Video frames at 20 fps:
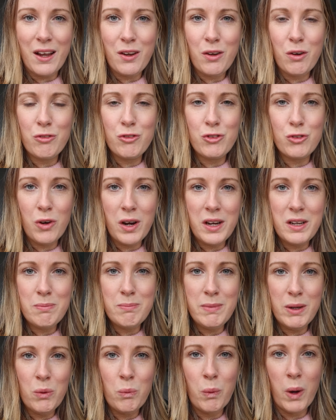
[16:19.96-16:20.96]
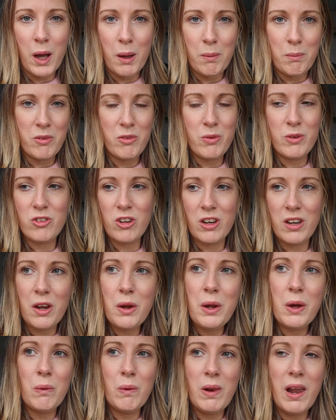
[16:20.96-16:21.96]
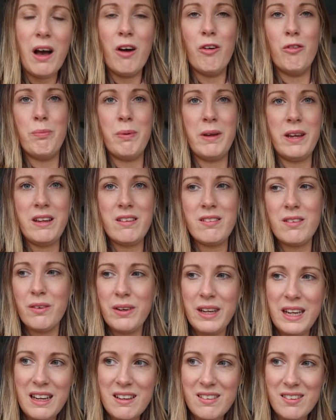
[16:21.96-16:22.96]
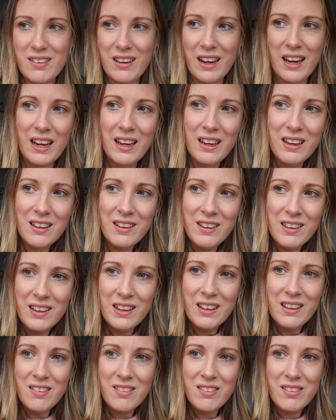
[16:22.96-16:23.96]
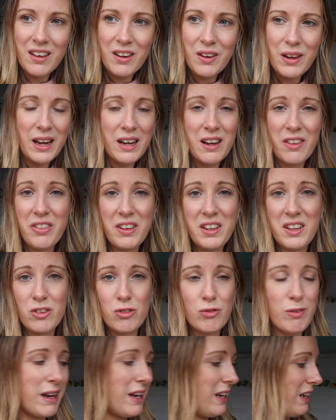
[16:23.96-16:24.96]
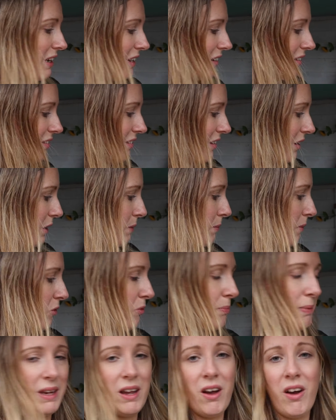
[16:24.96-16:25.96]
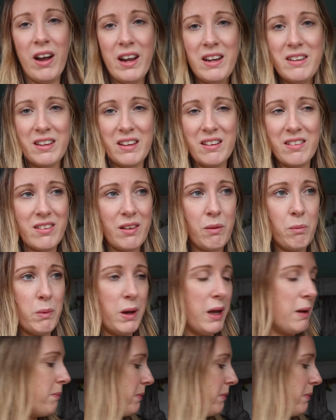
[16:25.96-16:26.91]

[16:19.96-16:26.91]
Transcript: of dried mealworms, which I know he'll love, but he's not here today. So, and I think it's raining, so he must be hiding somewhere,